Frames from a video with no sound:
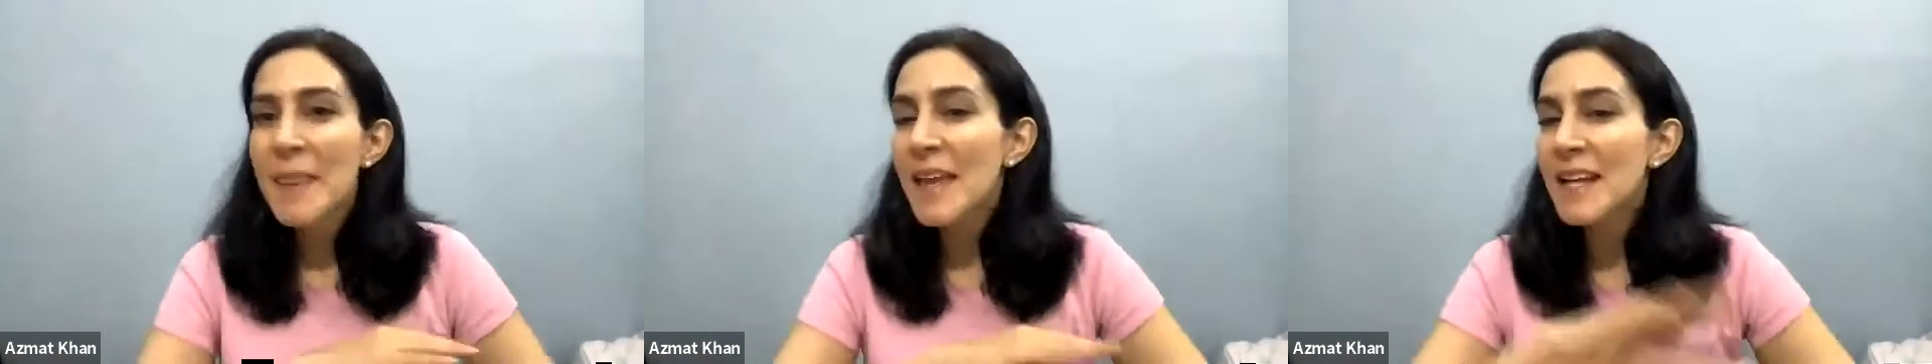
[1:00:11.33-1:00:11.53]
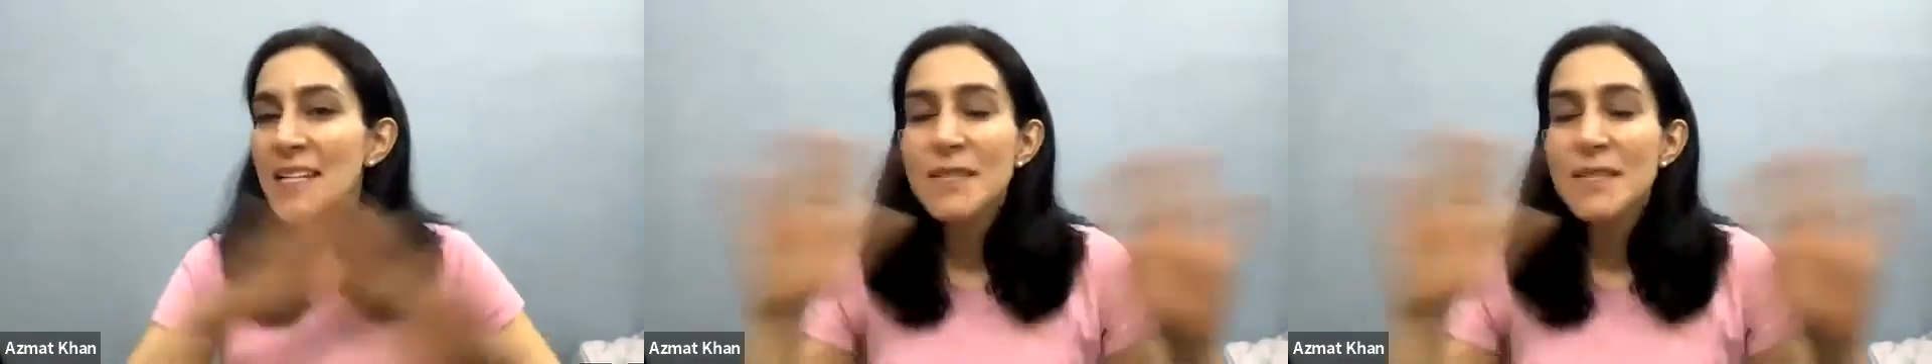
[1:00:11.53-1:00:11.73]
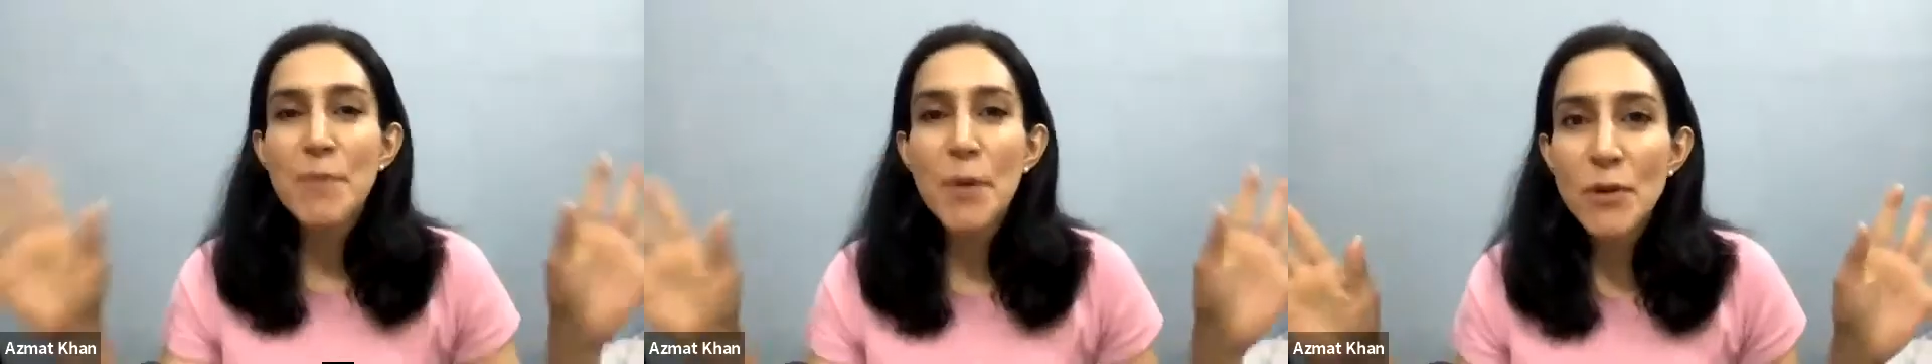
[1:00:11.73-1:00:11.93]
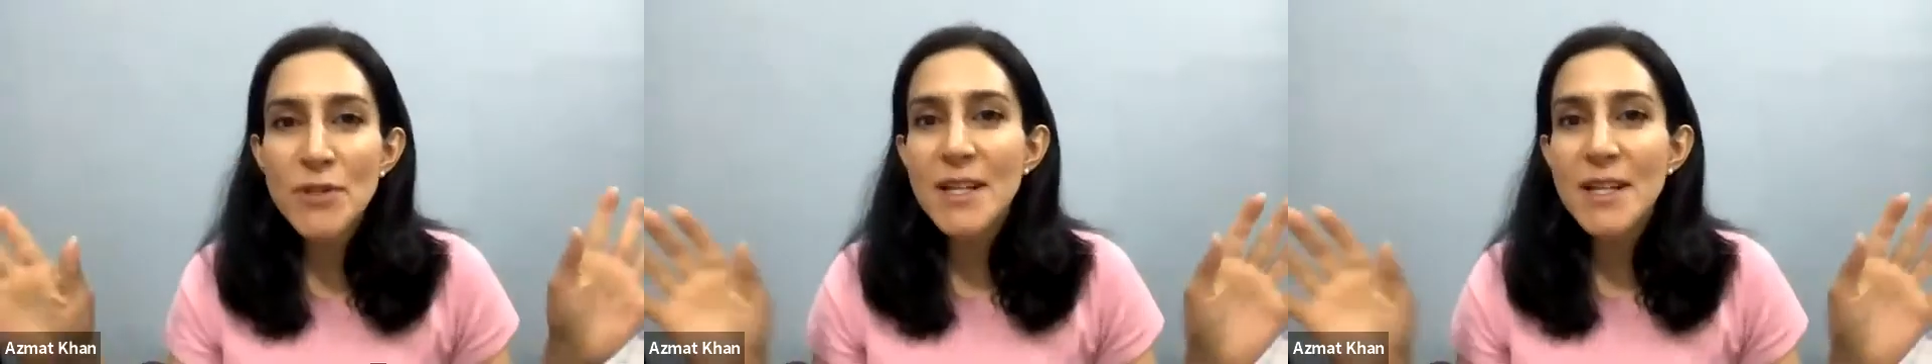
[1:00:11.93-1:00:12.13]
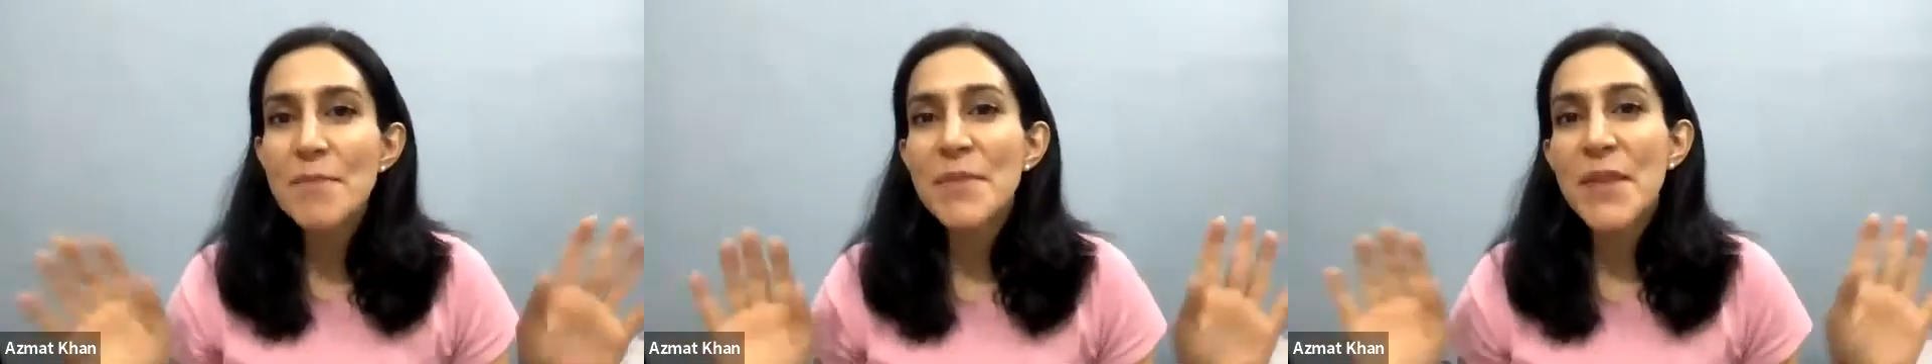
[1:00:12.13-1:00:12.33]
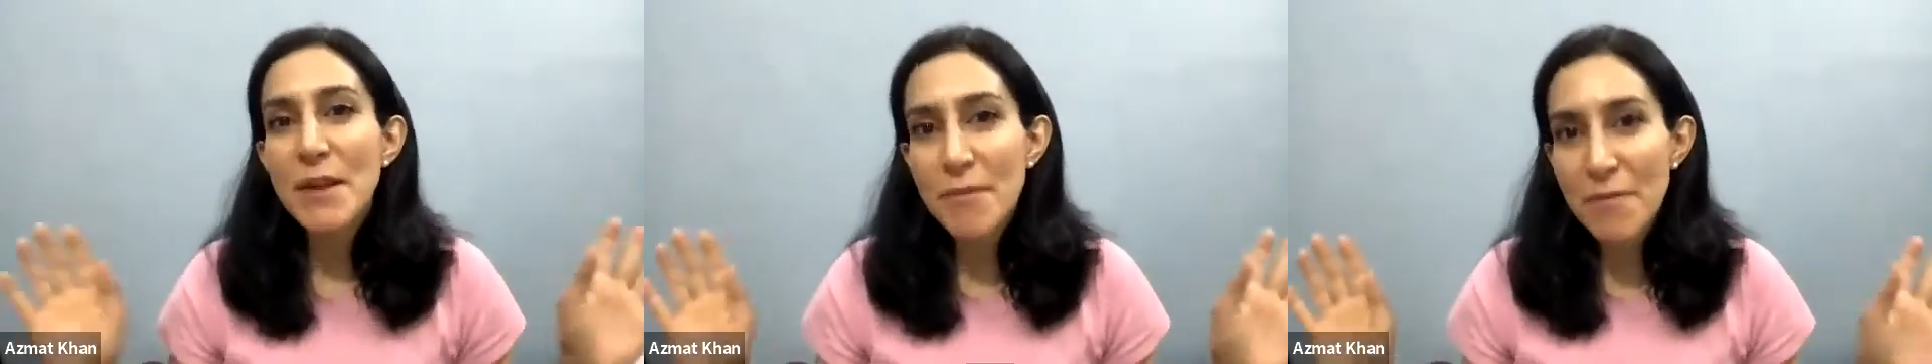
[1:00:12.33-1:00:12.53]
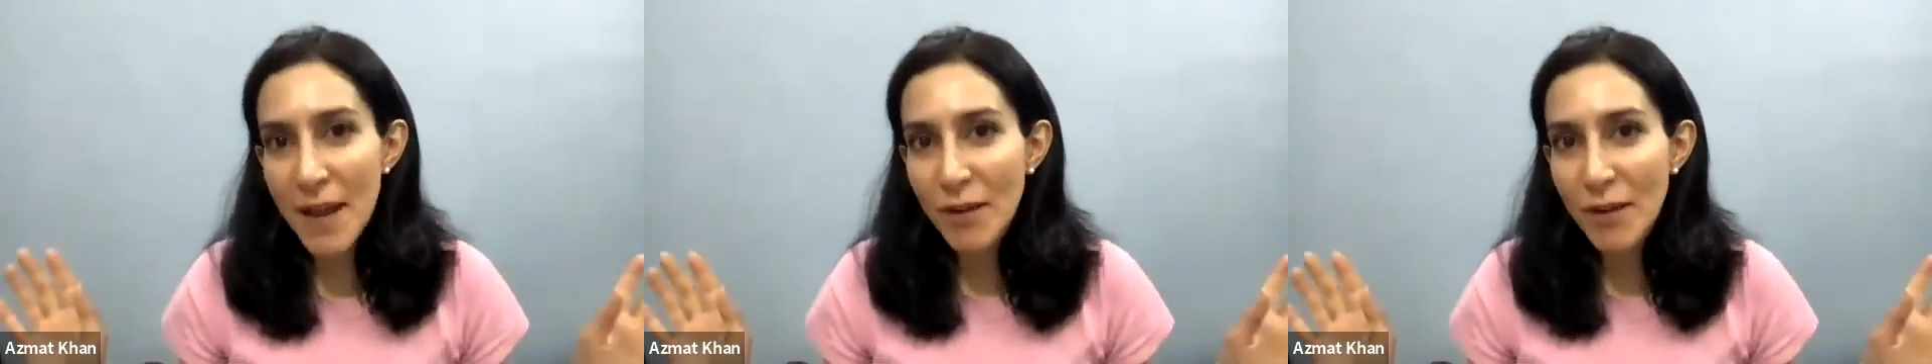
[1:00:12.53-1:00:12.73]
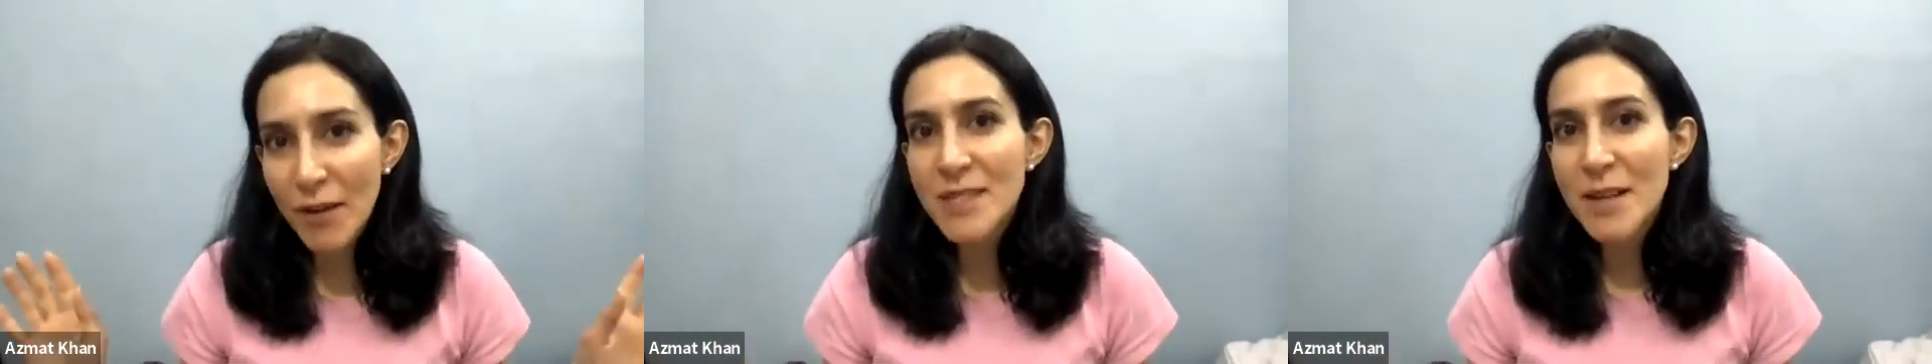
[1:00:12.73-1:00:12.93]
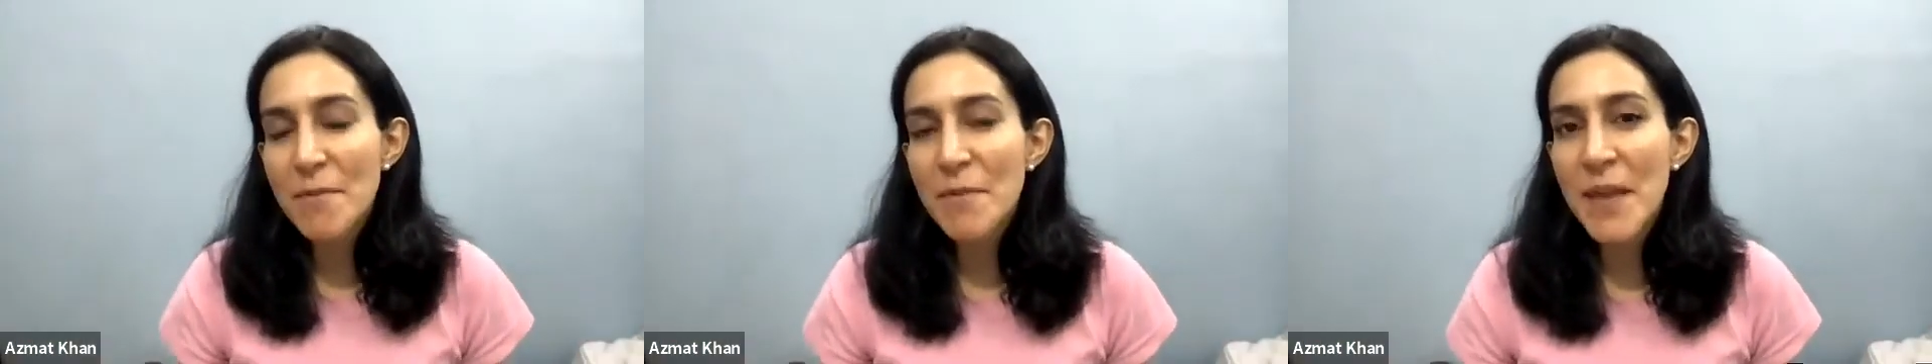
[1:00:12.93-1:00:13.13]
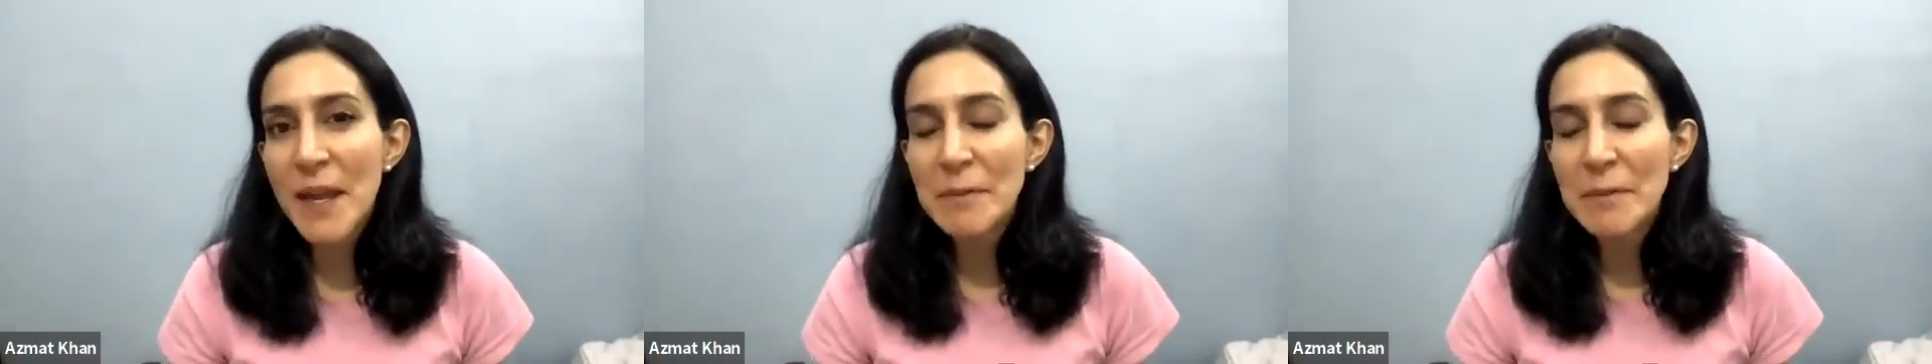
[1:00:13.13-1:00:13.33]
expose something, found
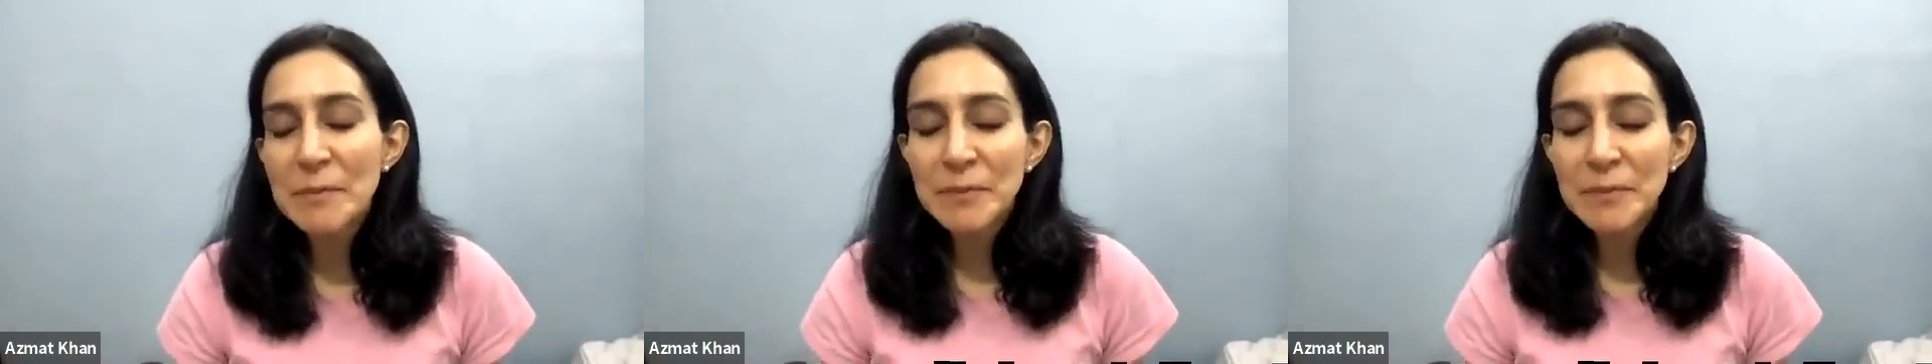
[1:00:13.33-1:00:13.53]
something.